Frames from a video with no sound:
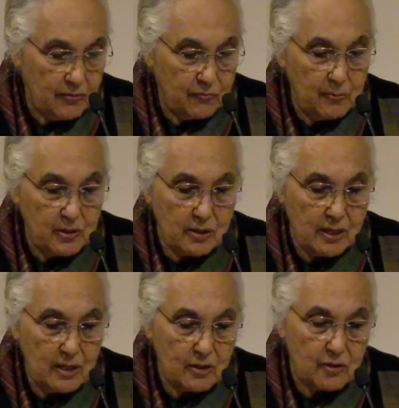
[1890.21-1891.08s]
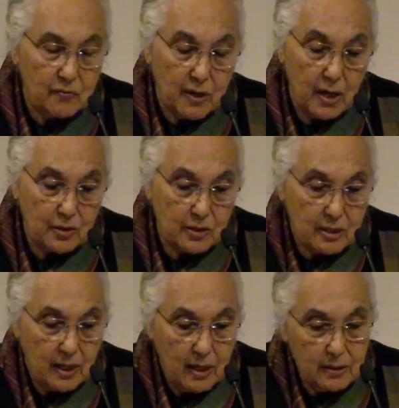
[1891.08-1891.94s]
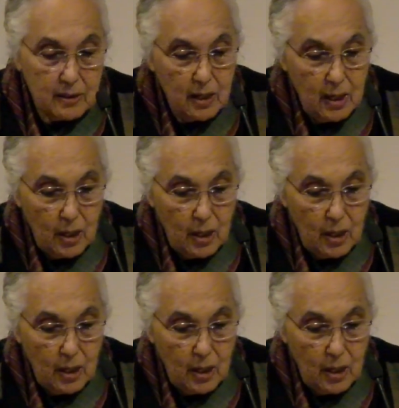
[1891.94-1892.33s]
from the states of Rajasthan,